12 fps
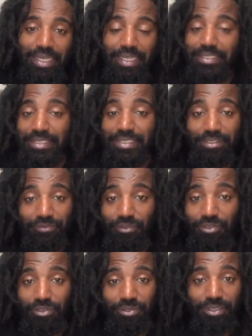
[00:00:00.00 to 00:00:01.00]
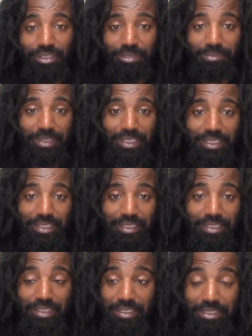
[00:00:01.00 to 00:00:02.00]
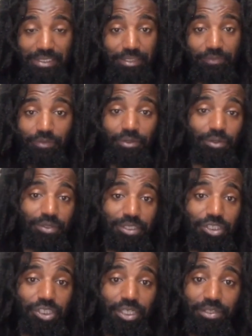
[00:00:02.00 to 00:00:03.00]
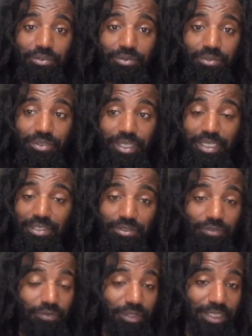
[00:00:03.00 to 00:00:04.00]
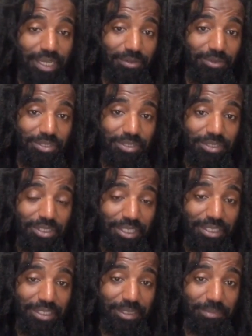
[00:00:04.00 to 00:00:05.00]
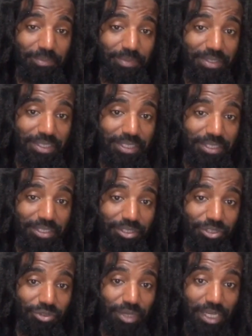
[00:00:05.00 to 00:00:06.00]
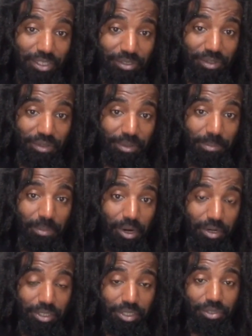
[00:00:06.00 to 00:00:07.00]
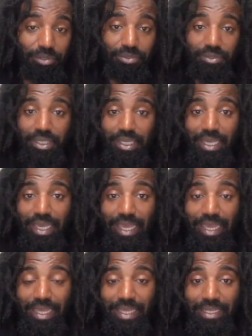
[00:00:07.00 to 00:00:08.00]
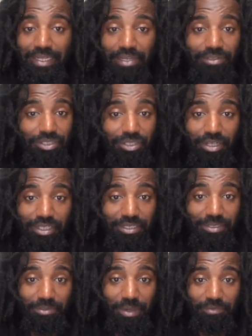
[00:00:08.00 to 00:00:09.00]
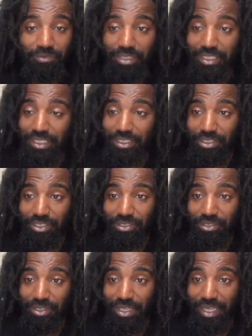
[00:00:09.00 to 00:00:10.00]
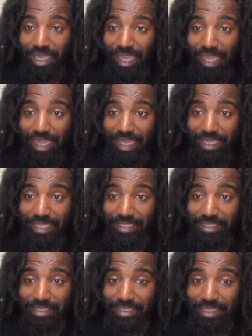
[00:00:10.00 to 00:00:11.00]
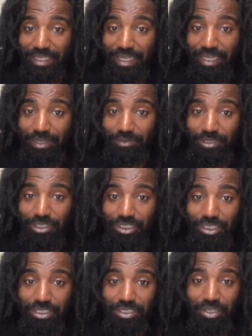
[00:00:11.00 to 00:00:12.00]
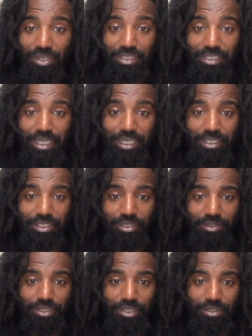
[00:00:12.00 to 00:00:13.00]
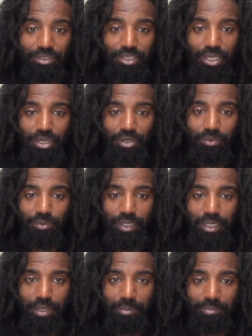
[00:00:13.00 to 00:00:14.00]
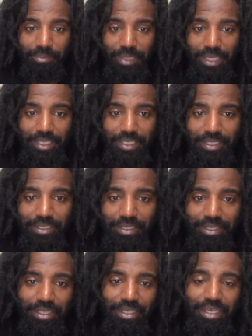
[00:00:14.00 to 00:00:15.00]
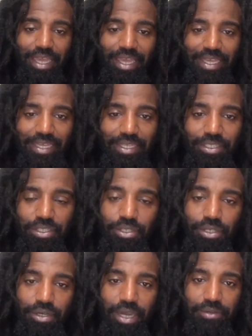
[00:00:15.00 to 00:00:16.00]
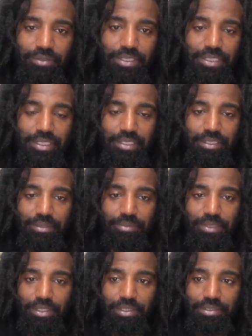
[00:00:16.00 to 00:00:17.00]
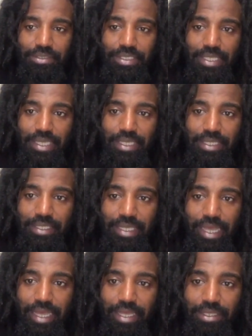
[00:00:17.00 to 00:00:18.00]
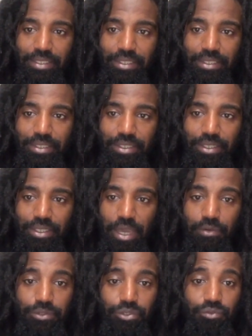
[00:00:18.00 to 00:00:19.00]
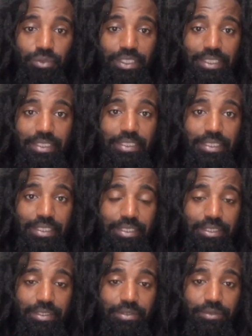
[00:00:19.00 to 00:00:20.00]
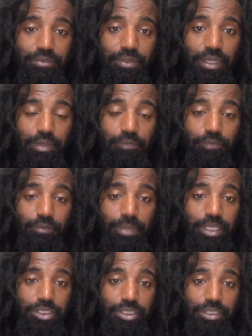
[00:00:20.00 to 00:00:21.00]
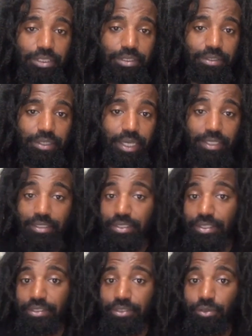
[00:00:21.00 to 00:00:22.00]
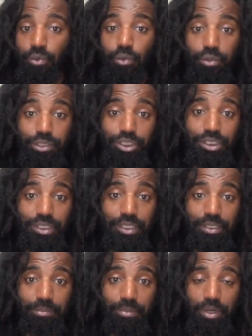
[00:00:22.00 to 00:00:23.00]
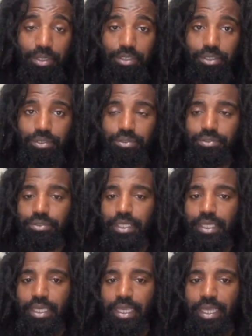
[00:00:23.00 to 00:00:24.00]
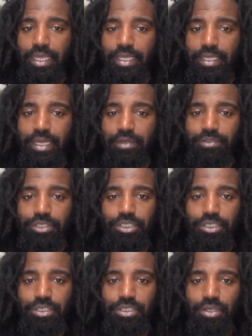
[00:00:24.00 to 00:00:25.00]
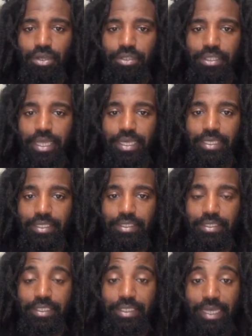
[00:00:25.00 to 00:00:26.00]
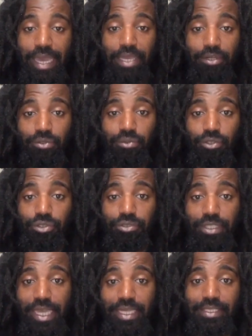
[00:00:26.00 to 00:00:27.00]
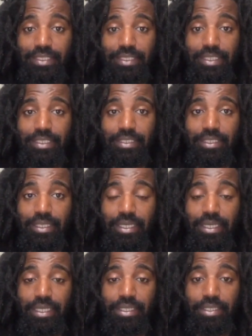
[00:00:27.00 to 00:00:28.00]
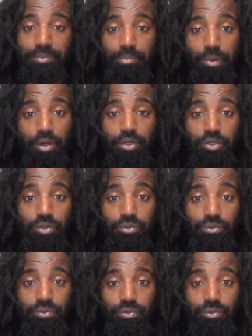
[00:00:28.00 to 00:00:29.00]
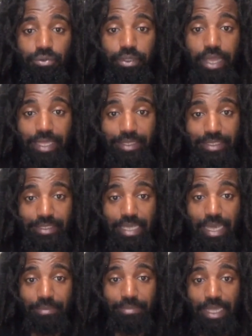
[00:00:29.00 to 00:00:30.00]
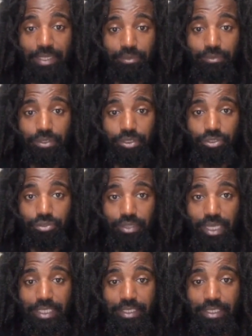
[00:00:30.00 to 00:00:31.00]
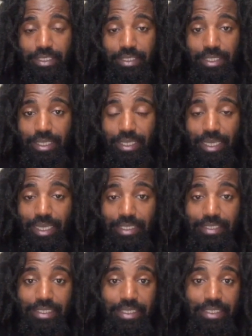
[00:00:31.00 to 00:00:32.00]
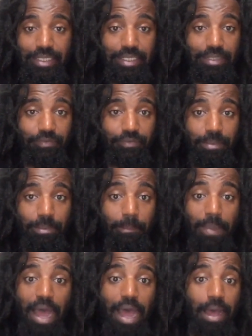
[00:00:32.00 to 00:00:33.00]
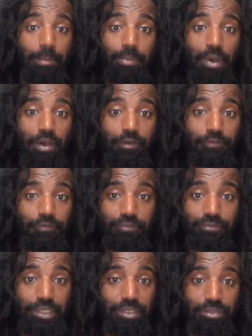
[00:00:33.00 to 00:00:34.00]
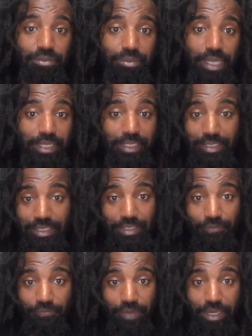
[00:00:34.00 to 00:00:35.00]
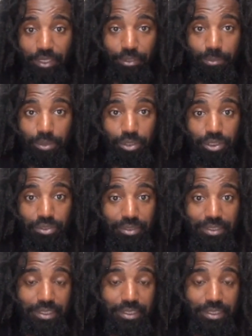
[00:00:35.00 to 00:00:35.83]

it's difficult in the beginning, and it's difficult in general. Like, it was funny, I was looking up the creator of the barcode, and I was talking to my friend Kidyo, and it was just all like, yo, what up, Benny? And, you know, I was sitting up there saying that I was reading the information, like the origin of the barcode, and I was just all like, the guy who created it, the barcode, at the time that it was created, it didn't even pop off till, like, it didn't find commercial